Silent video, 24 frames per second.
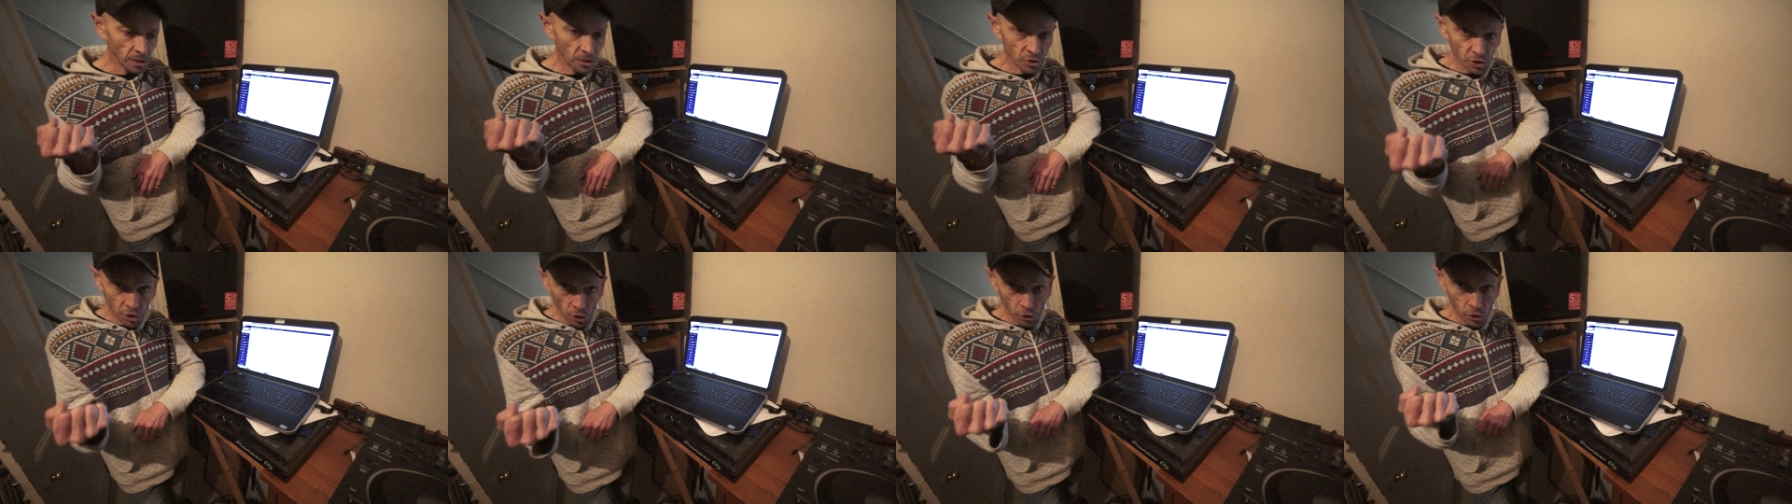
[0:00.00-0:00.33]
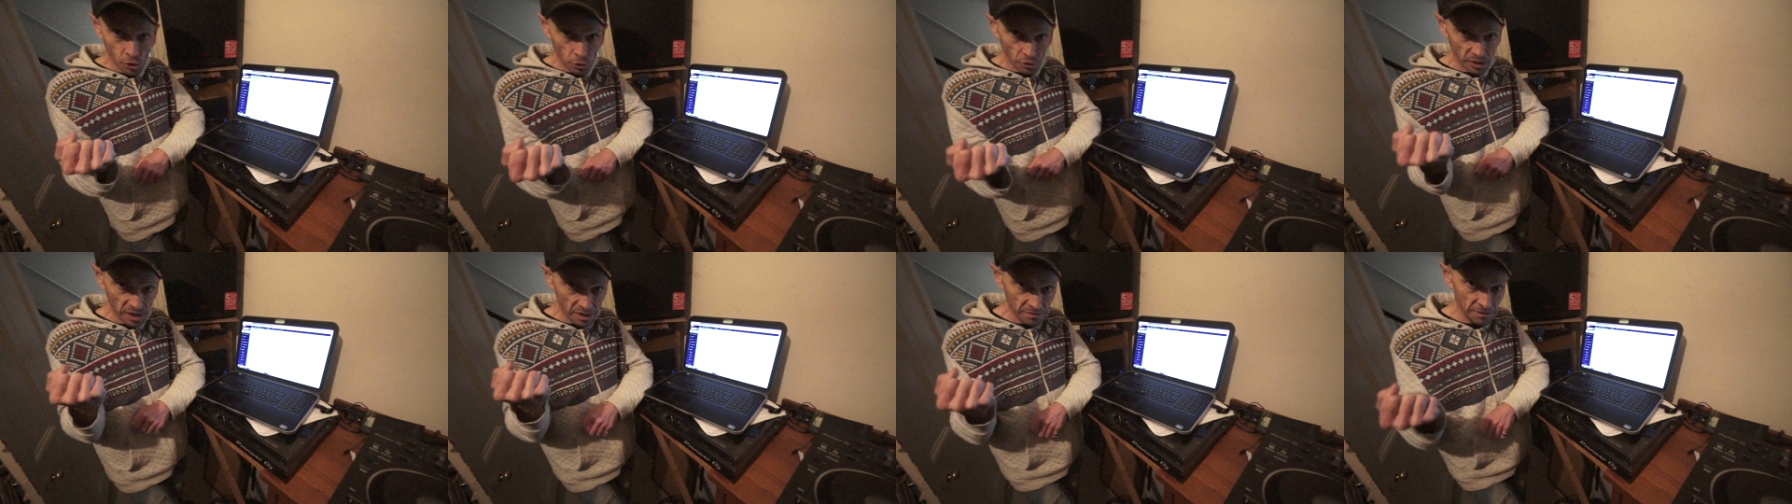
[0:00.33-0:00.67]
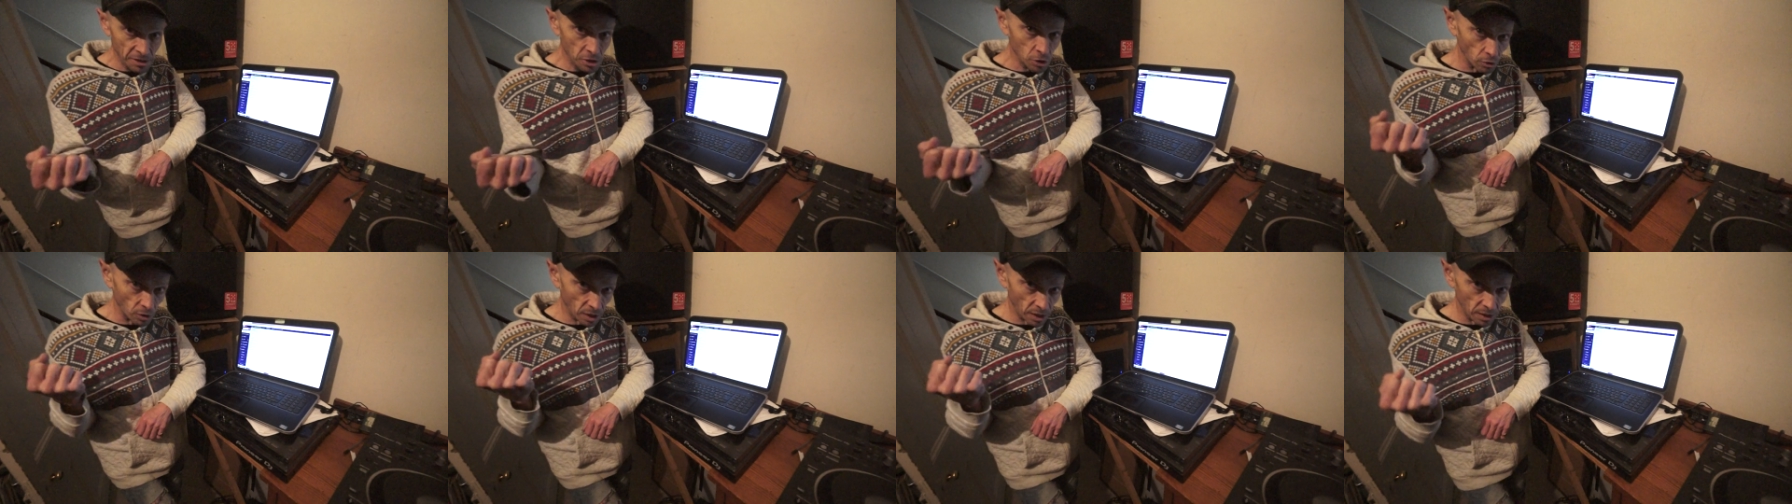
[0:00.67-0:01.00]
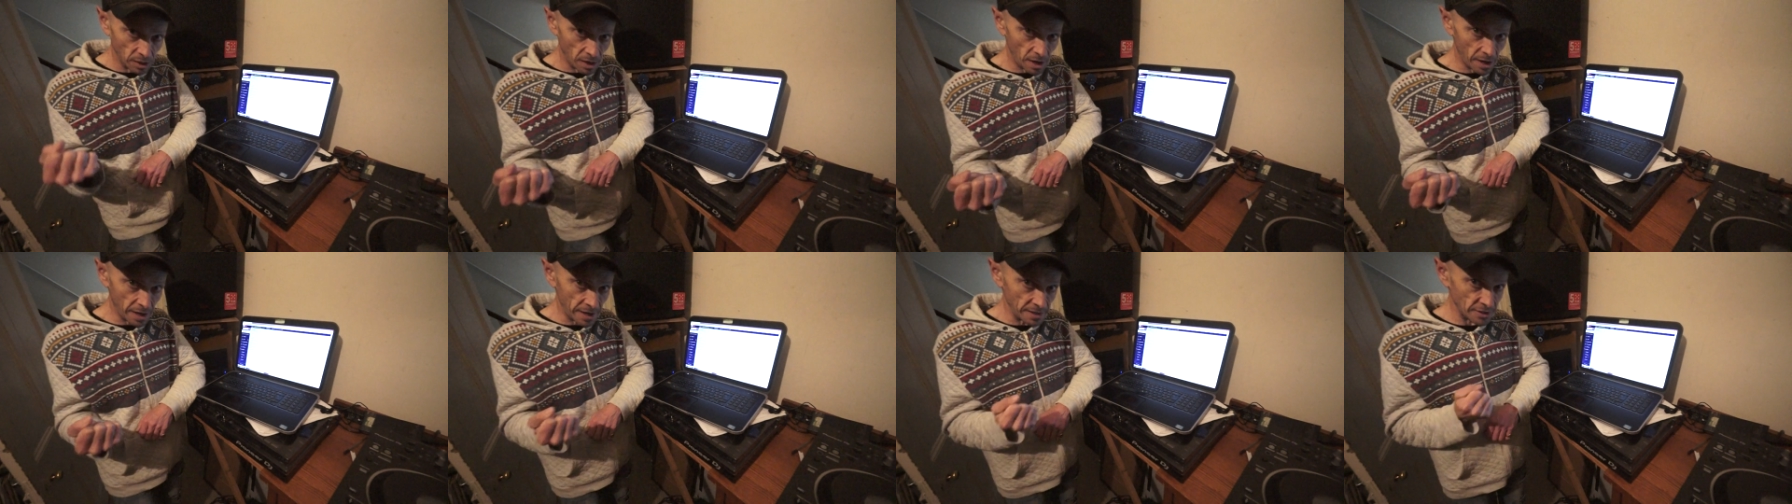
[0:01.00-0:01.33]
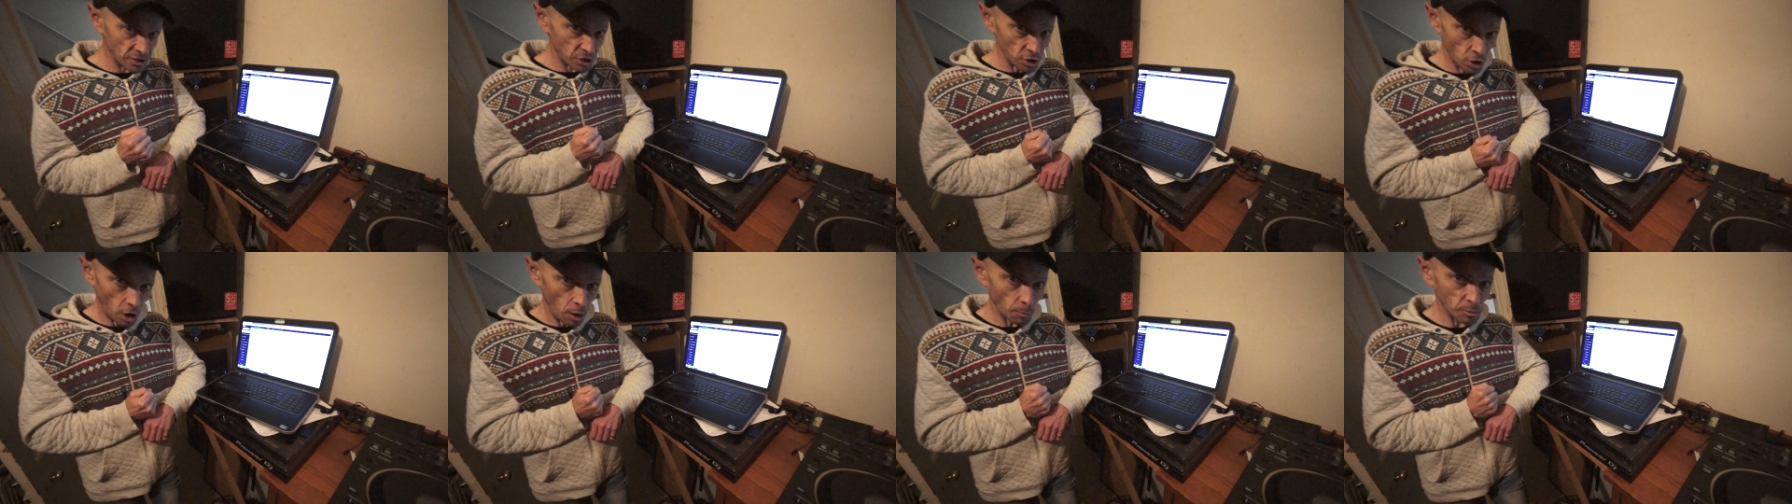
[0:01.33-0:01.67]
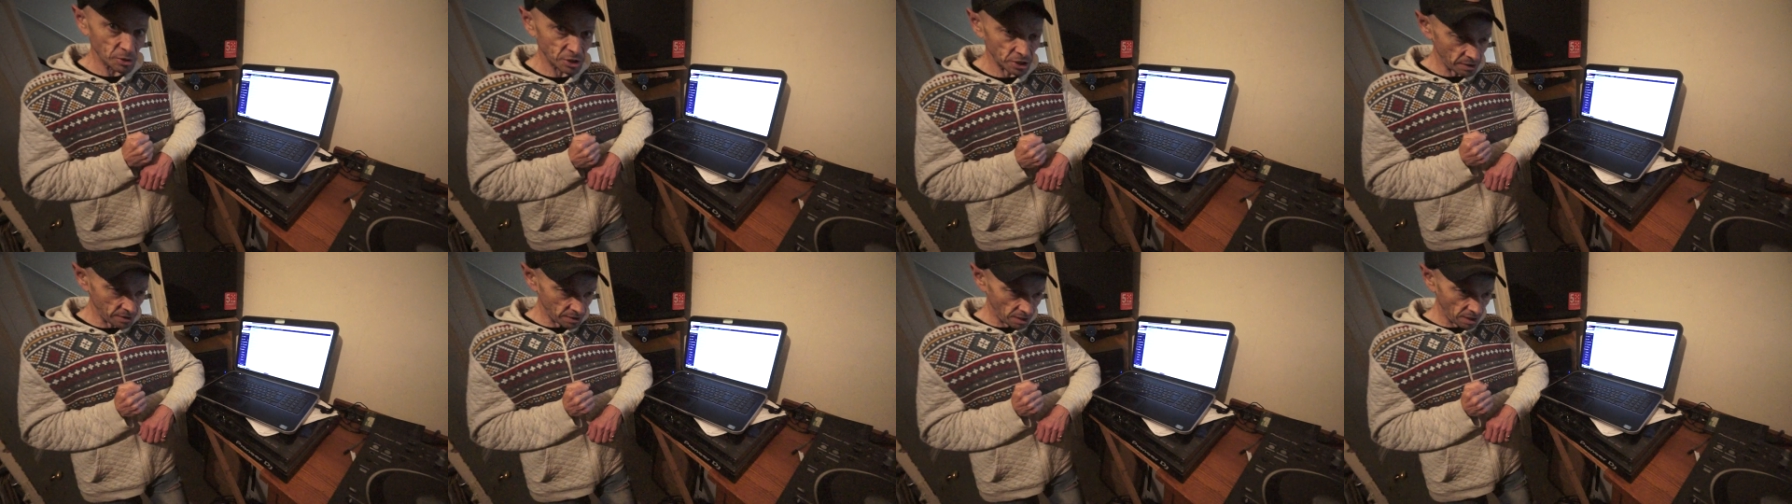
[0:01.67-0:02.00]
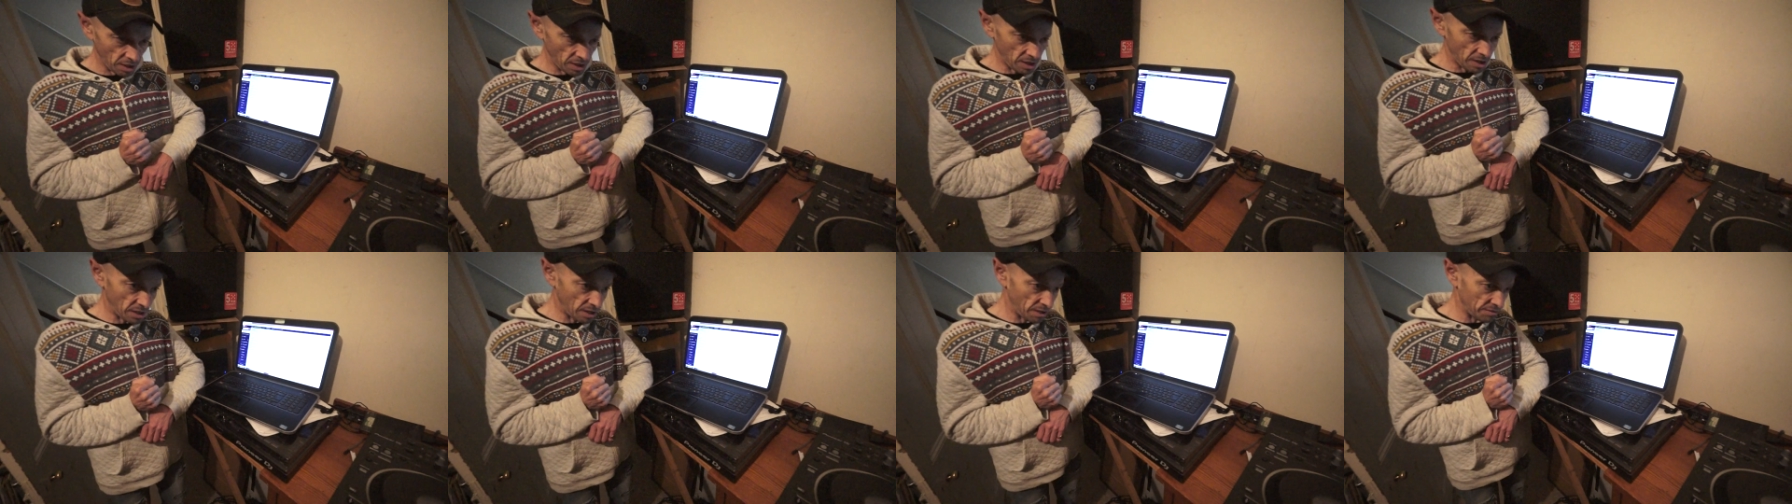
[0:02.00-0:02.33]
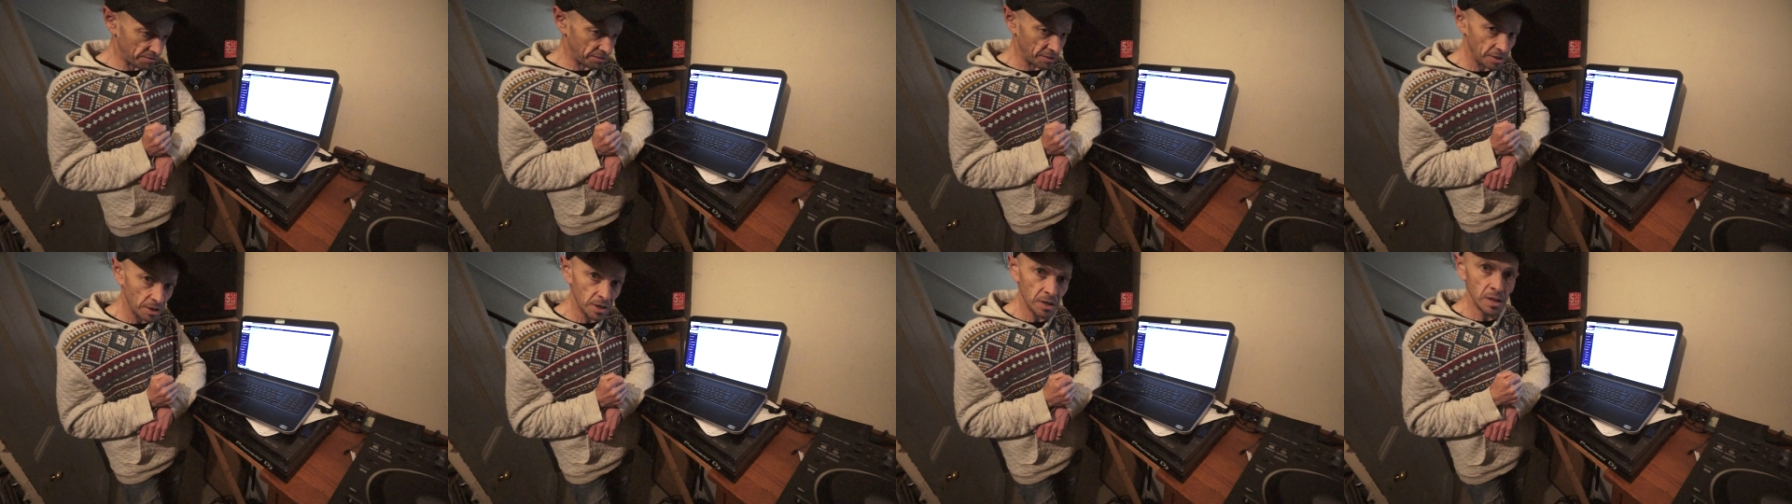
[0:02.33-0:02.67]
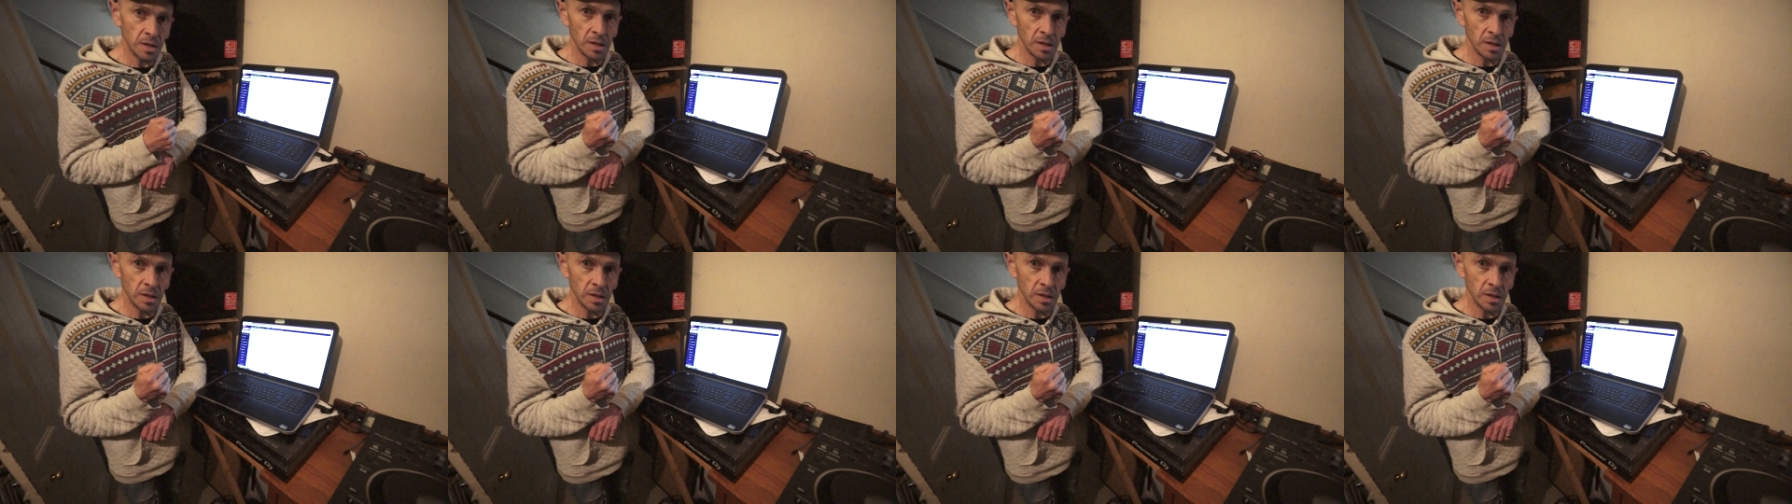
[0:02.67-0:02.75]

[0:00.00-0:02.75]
So you're giving your clients the option of